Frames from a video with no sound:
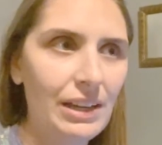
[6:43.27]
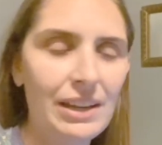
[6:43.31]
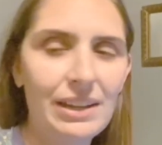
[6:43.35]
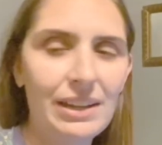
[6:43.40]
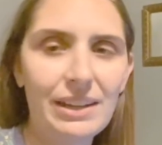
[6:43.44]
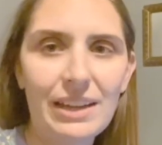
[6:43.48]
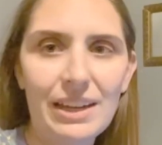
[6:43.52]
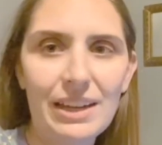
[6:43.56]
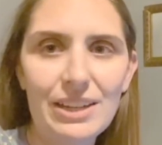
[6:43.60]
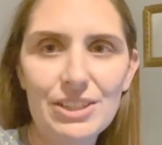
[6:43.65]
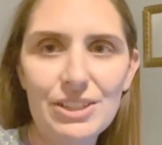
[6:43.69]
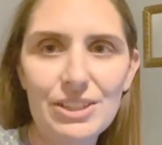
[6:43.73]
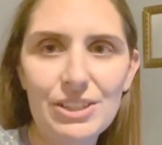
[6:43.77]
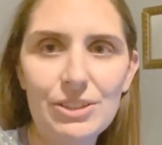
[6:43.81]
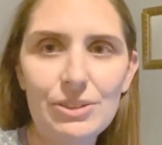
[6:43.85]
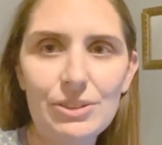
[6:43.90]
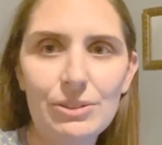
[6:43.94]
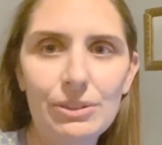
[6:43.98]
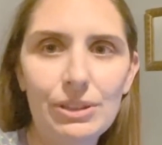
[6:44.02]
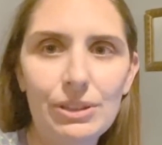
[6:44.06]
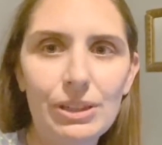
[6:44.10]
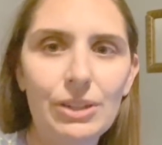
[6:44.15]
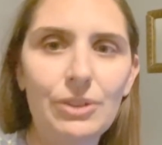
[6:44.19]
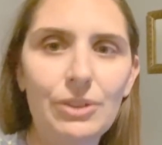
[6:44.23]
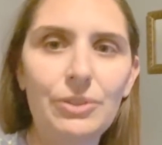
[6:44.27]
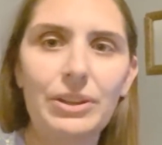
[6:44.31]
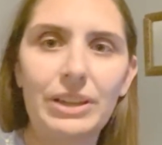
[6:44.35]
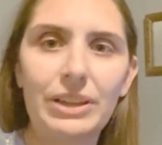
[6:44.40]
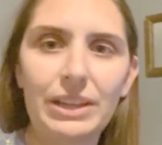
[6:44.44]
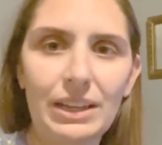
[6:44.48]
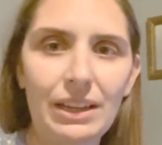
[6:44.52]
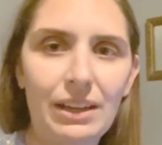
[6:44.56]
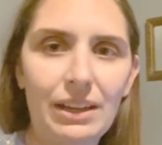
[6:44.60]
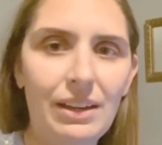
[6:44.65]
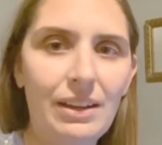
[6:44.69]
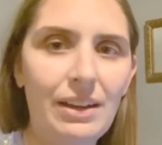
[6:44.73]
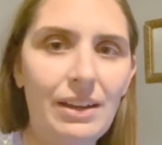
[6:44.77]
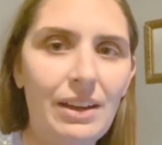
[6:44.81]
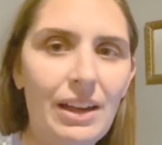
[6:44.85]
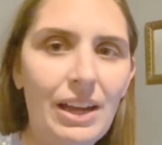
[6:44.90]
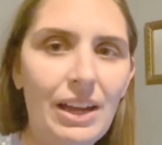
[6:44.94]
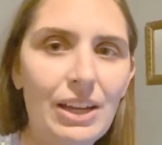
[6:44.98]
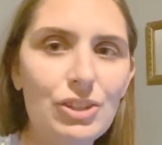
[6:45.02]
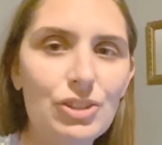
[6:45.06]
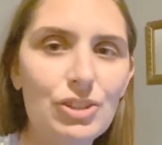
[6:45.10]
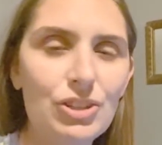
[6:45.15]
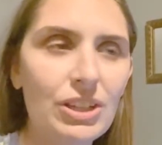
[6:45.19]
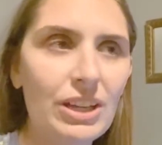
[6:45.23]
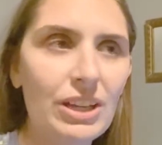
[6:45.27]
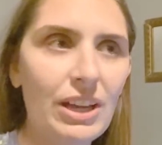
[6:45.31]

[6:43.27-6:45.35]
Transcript: get to, you know, like I usually